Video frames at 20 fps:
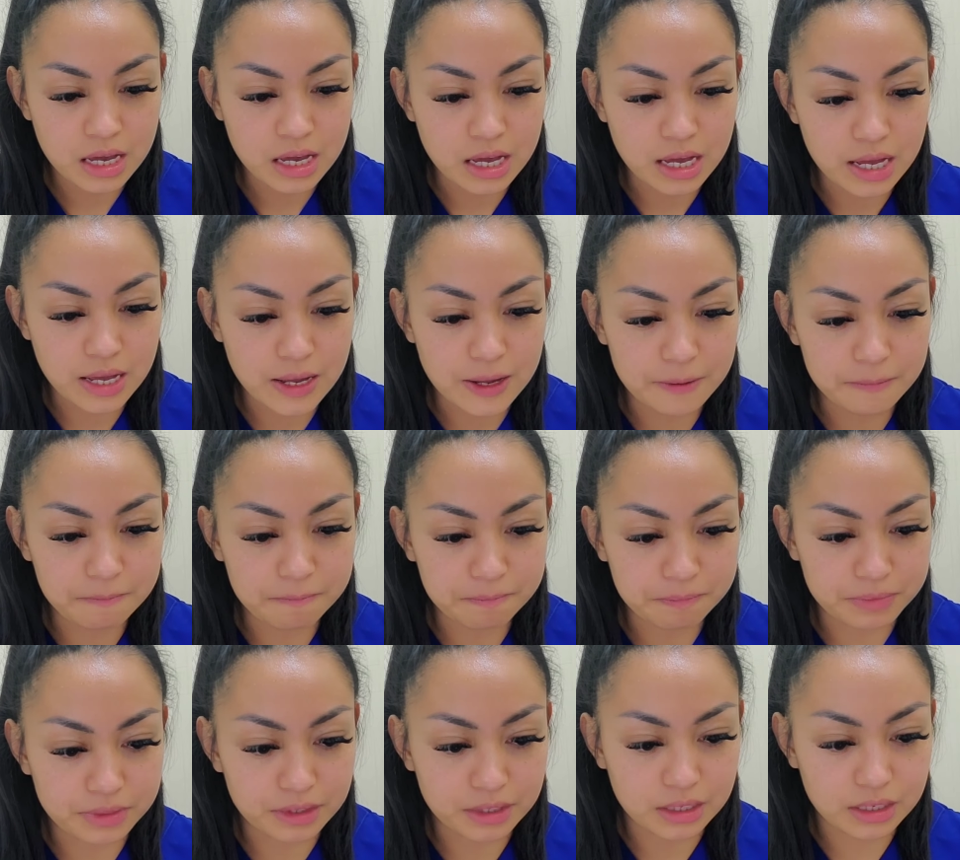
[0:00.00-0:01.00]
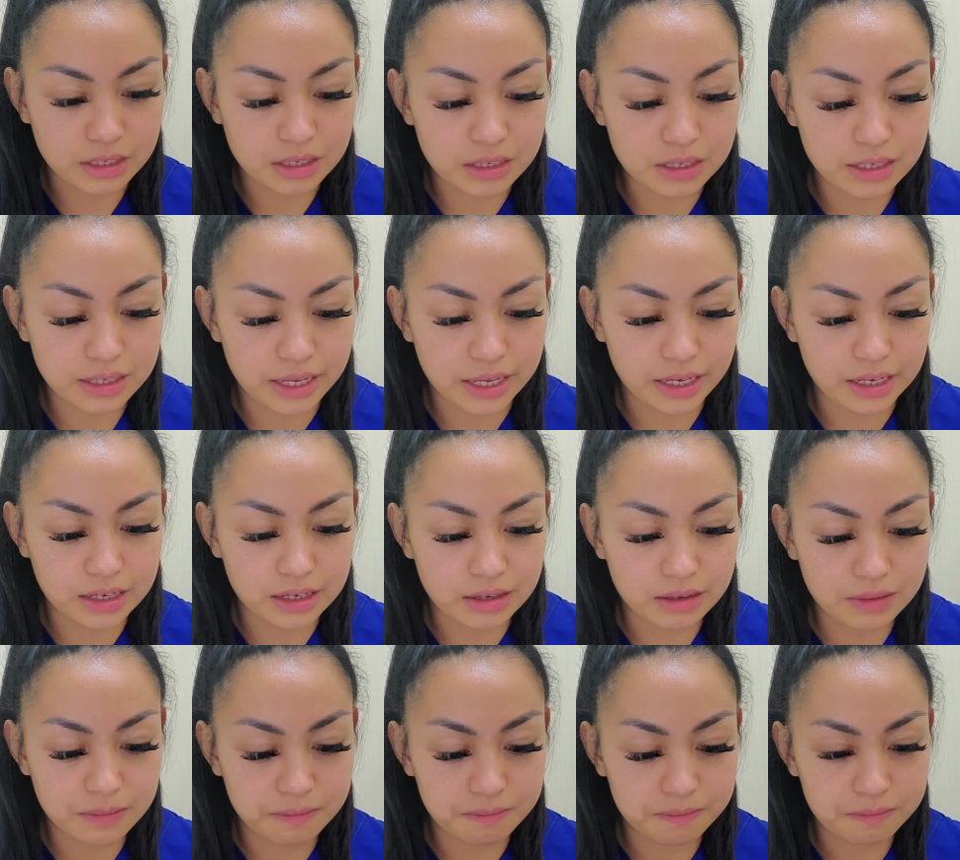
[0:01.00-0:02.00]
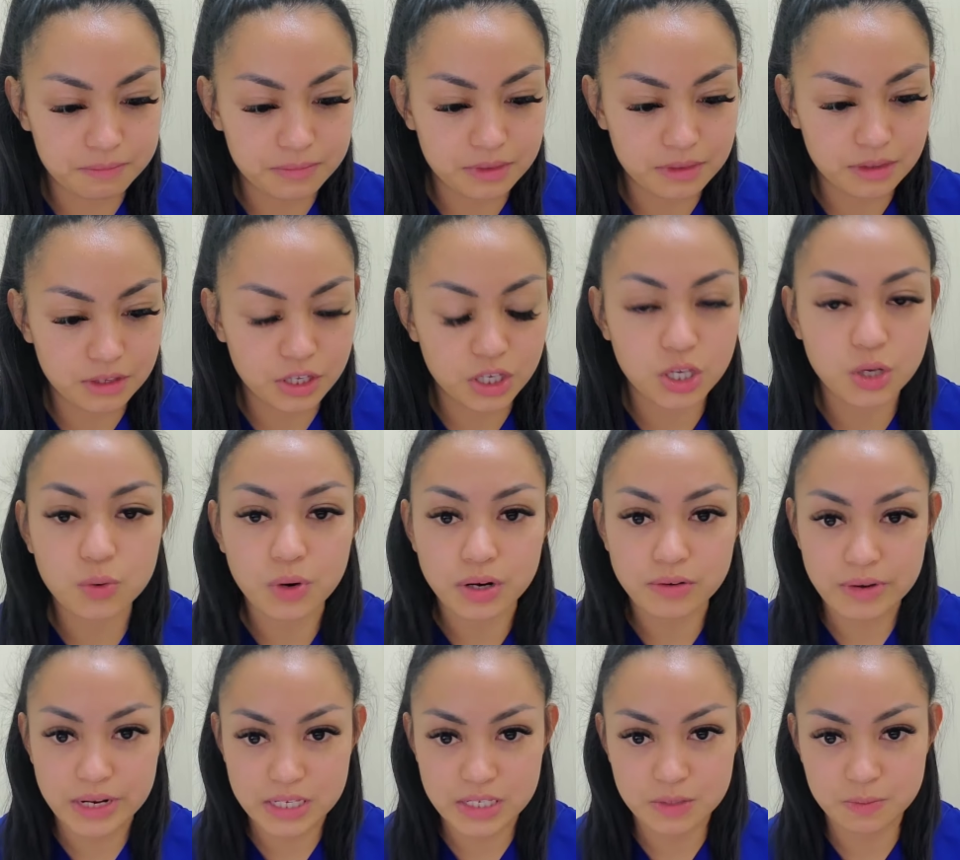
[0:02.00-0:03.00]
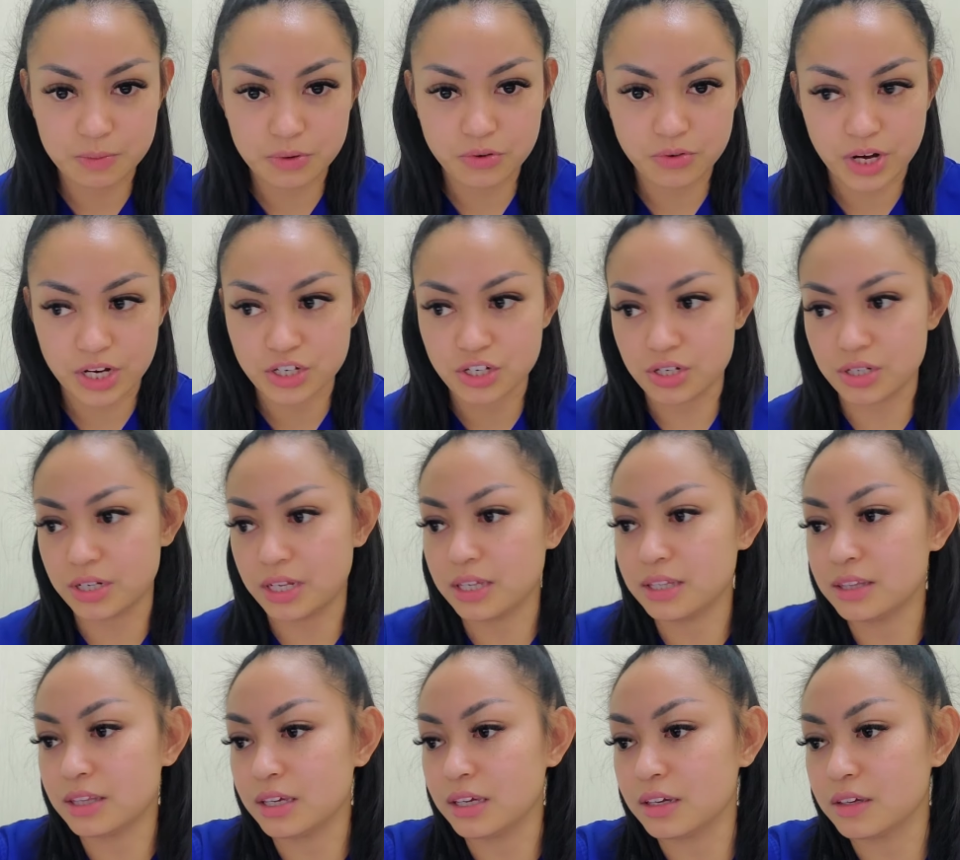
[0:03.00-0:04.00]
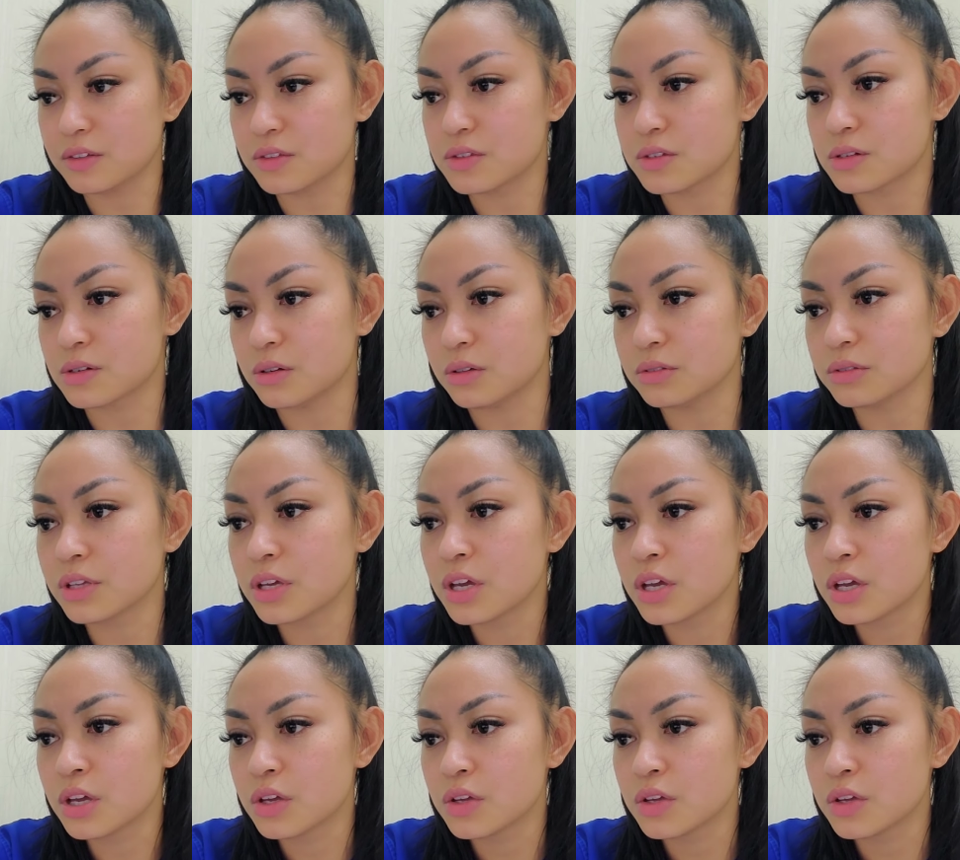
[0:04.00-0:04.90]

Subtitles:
like QRS progression, I think it's called.